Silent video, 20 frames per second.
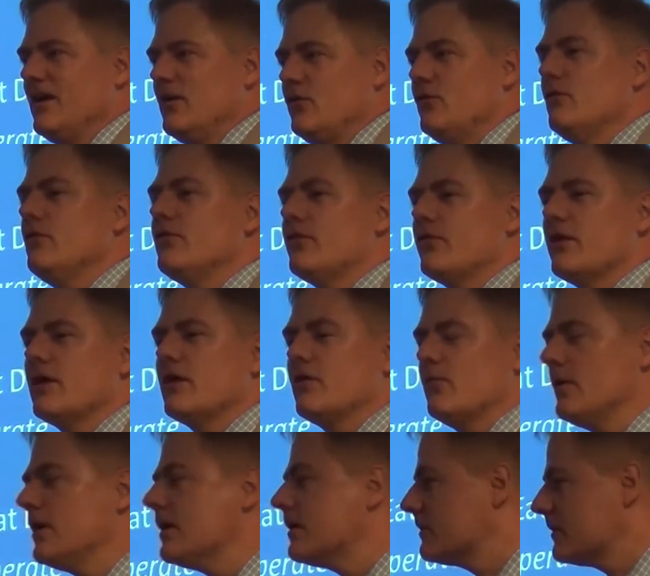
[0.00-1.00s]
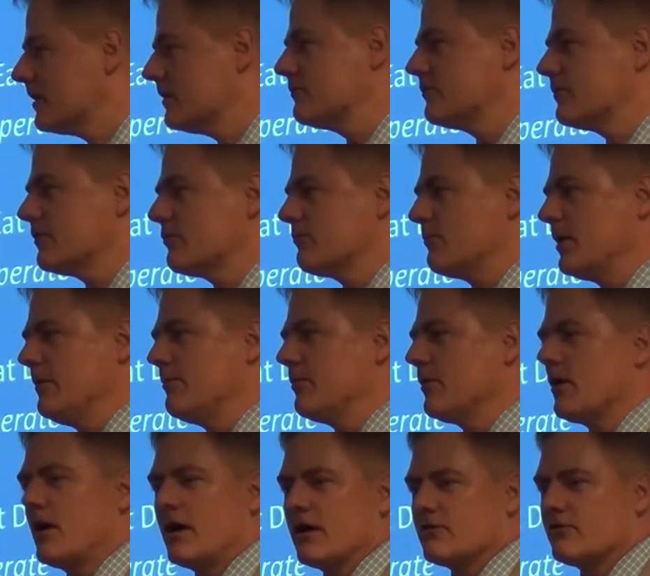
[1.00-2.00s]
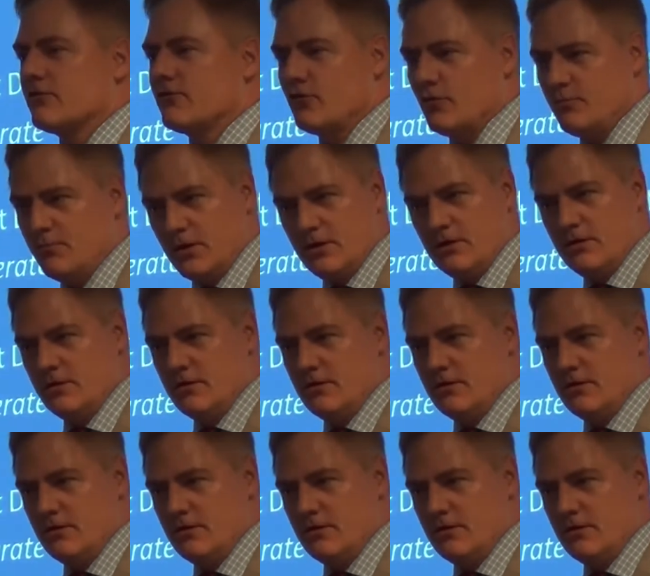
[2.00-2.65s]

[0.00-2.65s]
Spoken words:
You think we indigenous people are stupid,